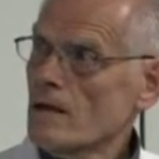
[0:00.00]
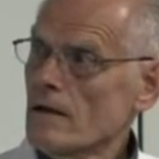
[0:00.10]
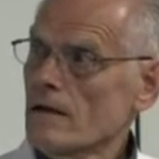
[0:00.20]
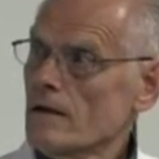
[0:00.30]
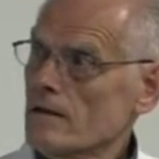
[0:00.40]

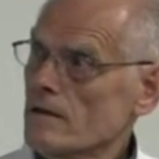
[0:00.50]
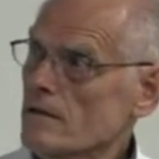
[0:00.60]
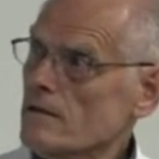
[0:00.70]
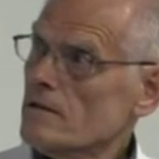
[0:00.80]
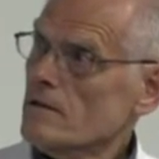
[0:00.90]

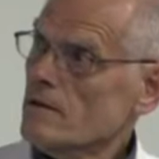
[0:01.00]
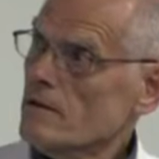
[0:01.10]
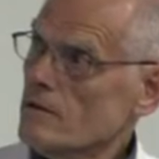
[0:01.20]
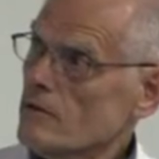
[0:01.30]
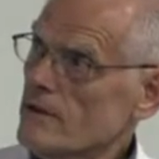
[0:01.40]
And the,
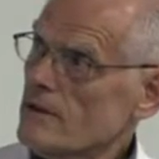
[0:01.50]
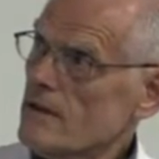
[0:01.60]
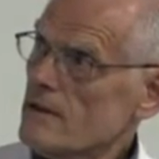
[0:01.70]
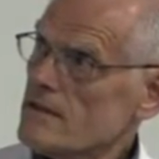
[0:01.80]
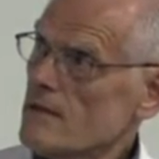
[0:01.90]
on the green,
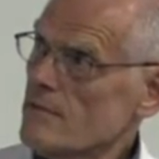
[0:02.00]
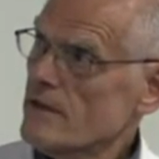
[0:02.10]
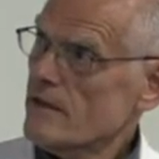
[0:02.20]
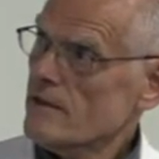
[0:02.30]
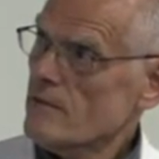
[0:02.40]
there's some
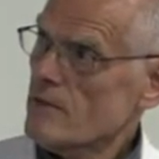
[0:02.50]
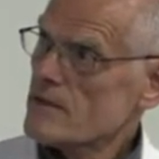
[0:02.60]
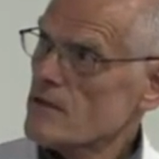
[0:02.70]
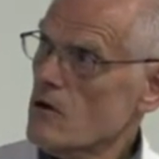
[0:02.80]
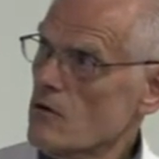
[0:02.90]
tick at the
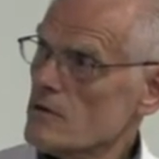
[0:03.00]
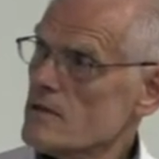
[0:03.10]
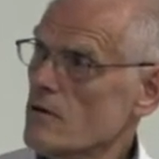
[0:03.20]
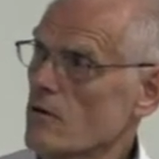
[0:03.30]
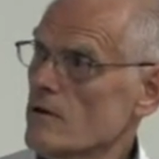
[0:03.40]
west
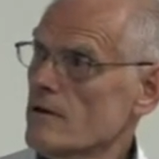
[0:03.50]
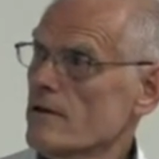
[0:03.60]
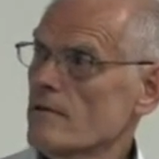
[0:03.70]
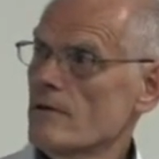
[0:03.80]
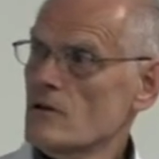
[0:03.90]
coast only,
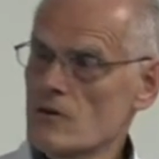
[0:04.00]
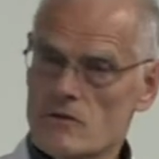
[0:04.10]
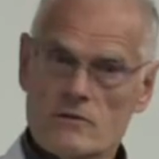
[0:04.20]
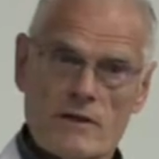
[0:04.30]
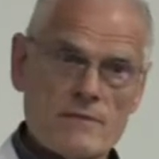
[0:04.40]
which
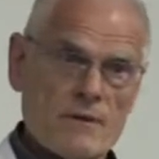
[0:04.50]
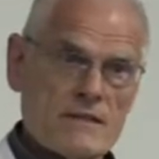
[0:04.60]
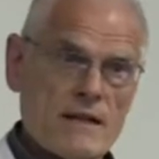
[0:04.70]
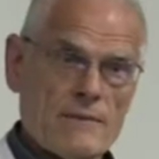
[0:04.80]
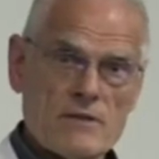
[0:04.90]
also transmits
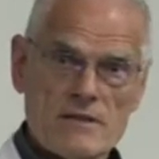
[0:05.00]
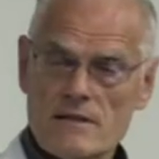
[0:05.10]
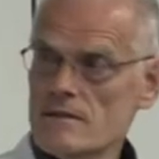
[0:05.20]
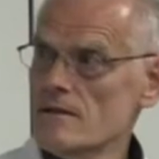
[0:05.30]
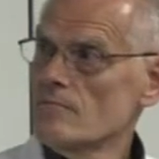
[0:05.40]
Lyme
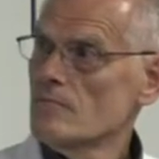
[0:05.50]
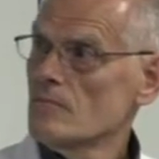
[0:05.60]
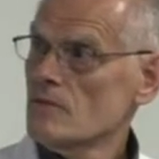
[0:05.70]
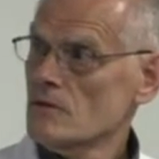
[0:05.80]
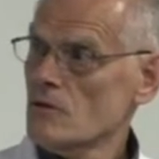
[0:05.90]
disease,
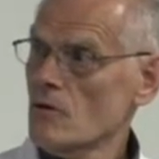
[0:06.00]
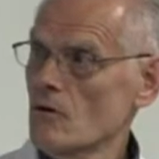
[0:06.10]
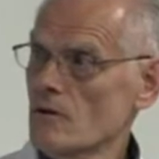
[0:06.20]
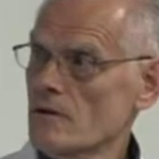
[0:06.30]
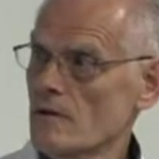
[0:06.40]
the
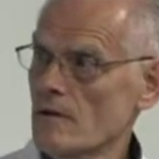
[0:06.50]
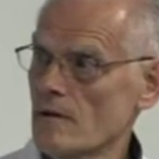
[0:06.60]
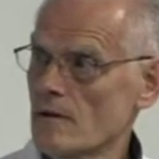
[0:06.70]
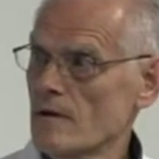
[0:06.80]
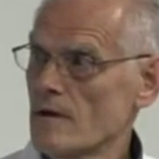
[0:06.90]
so-called
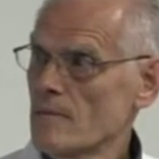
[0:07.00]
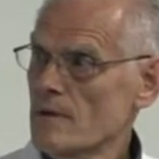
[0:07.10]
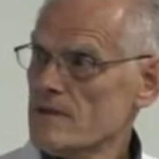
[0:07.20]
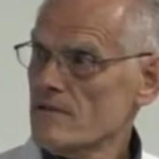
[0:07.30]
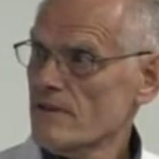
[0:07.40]
uh,
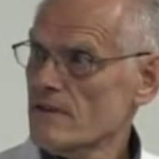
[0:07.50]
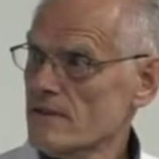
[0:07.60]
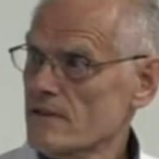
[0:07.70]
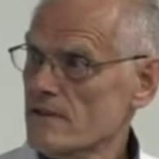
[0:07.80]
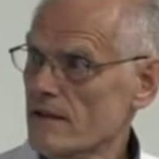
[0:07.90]
Pacific
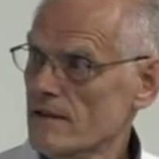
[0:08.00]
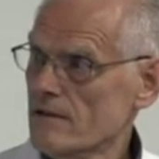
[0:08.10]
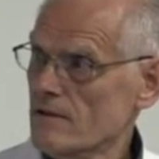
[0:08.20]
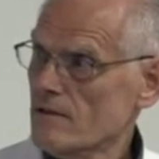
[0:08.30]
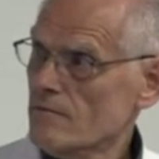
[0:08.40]
tick
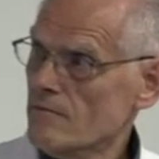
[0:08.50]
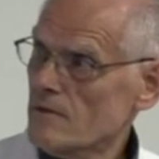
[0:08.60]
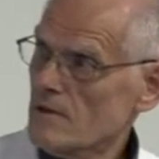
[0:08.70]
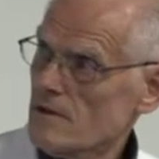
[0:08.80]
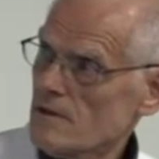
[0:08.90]
here,
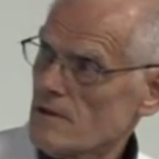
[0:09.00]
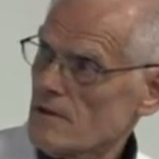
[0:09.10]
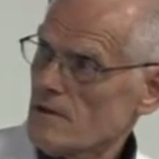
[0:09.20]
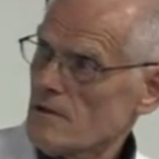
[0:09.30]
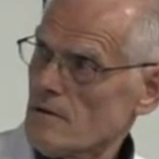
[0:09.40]

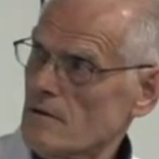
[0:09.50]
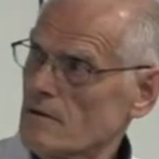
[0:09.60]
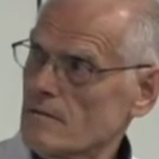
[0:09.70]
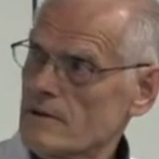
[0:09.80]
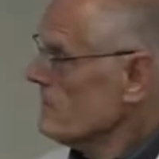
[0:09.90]
uh,
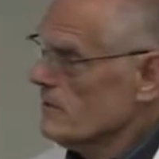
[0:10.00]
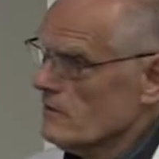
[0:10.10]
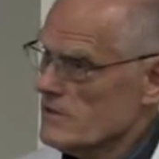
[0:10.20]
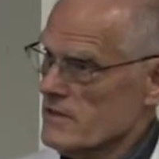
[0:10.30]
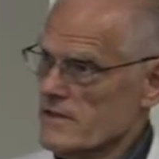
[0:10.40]
which we
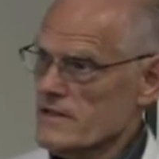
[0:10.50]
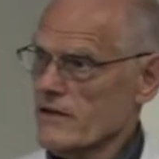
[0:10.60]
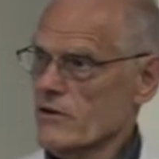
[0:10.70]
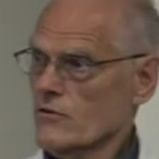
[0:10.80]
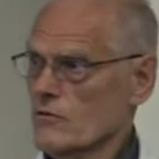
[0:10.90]
don't see in this
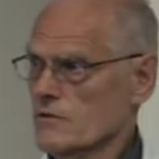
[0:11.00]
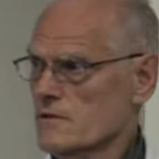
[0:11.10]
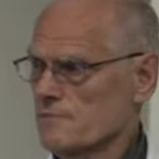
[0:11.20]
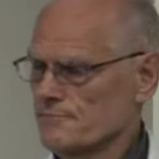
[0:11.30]
area, of course.